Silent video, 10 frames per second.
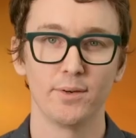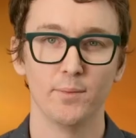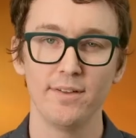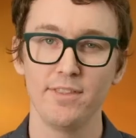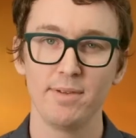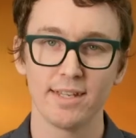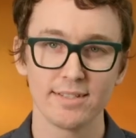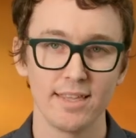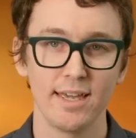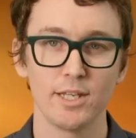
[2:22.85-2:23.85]
One of the
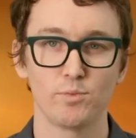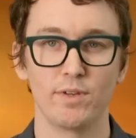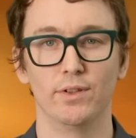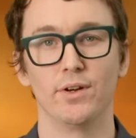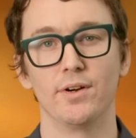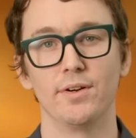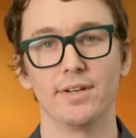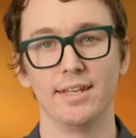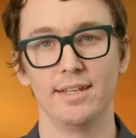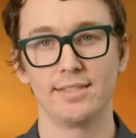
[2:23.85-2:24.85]
biggest things we've learned
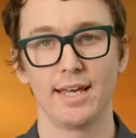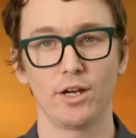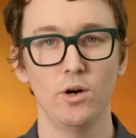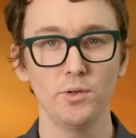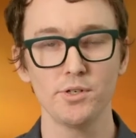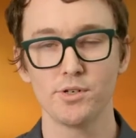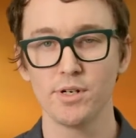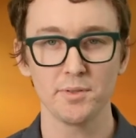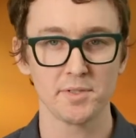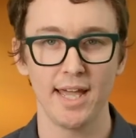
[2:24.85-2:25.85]
is that culture
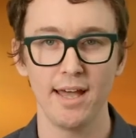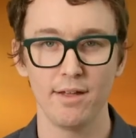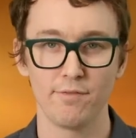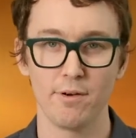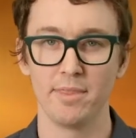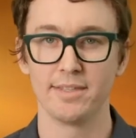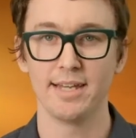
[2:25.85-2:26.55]
trickles down from the